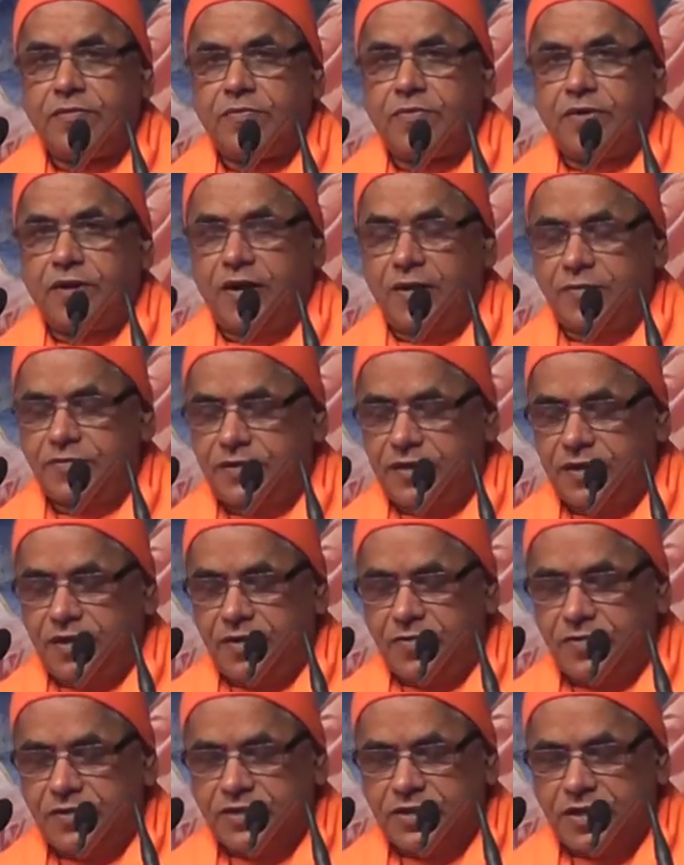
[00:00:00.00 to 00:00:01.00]
Pranams and
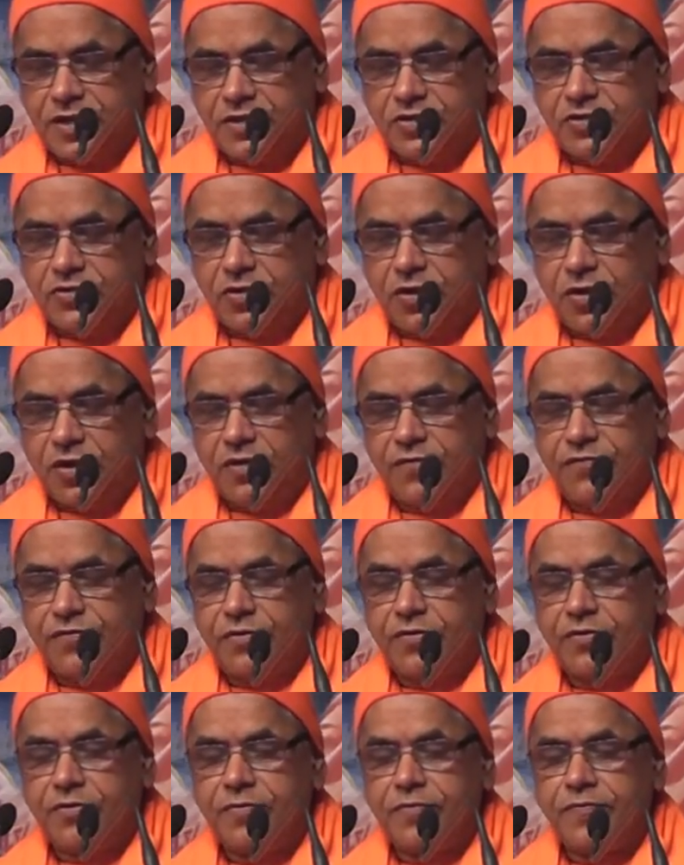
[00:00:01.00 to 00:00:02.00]
namaskars to all of
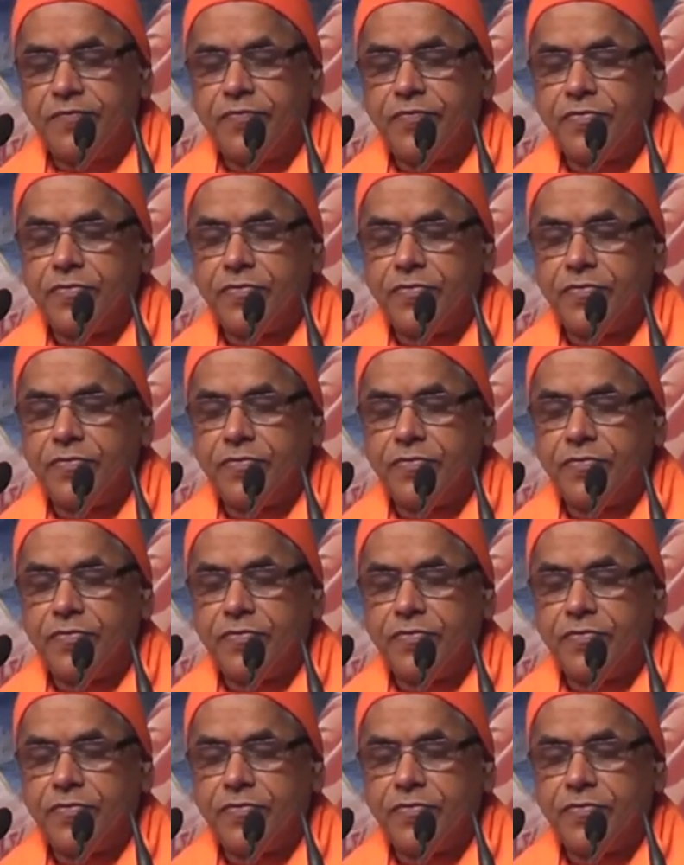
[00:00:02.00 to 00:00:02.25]
you.